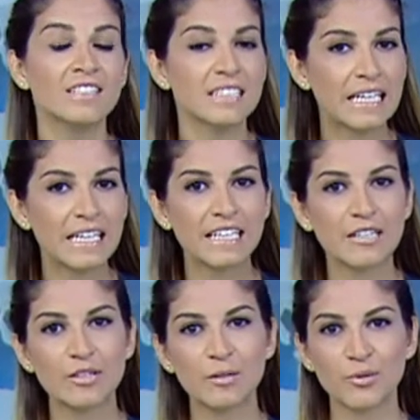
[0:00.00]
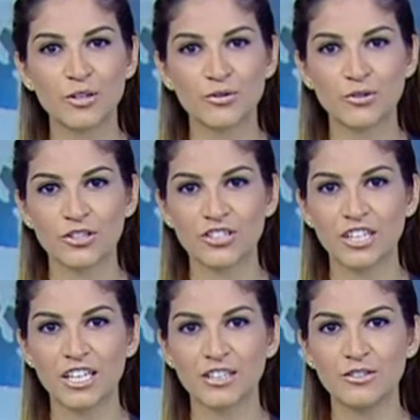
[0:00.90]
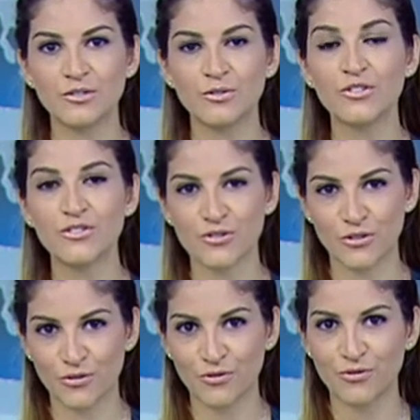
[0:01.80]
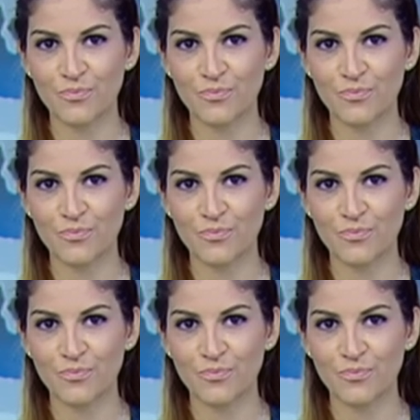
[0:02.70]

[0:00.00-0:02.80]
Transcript: taking the Olympic torch into the surf.